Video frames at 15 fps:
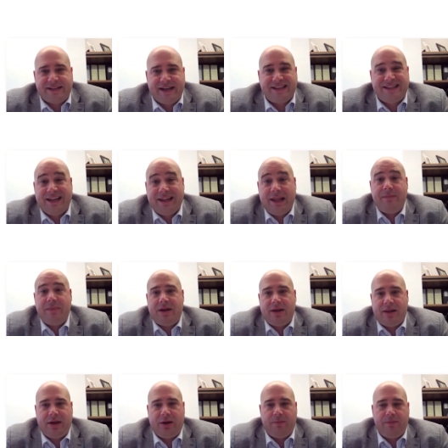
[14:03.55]
Act to limit a
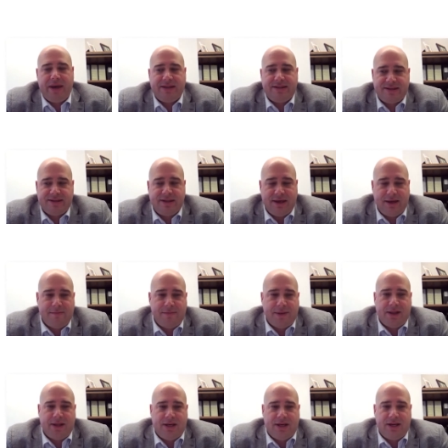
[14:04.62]
little bit the
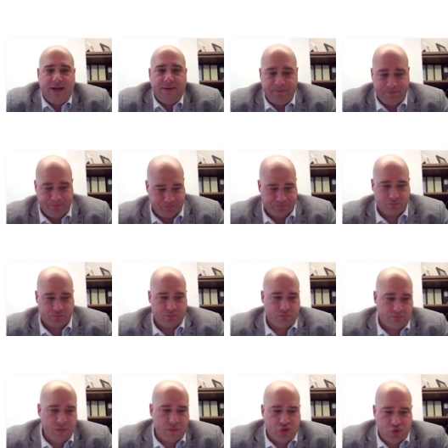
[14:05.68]
ability
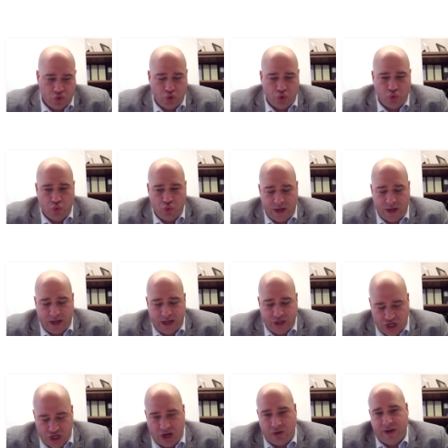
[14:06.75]
to
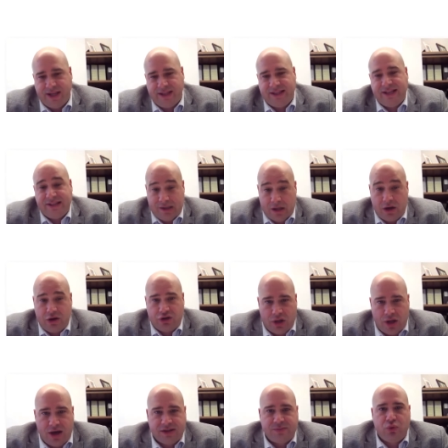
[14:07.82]
generate these large
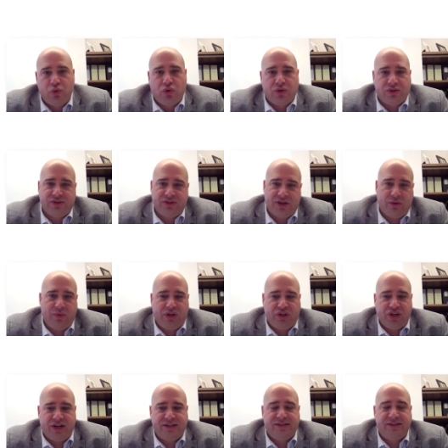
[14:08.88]
loss pools that we
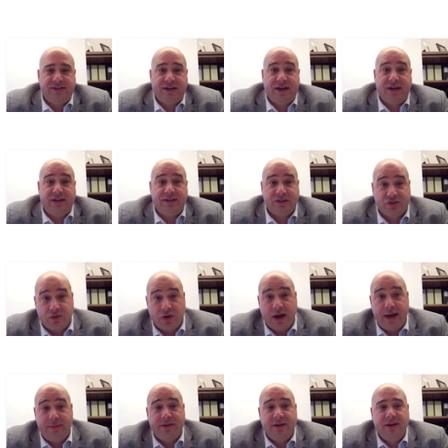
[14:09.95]
just
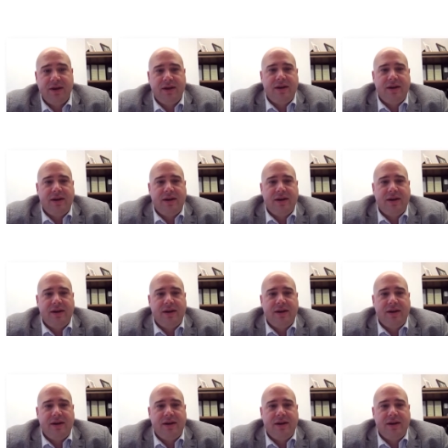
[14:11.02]
described.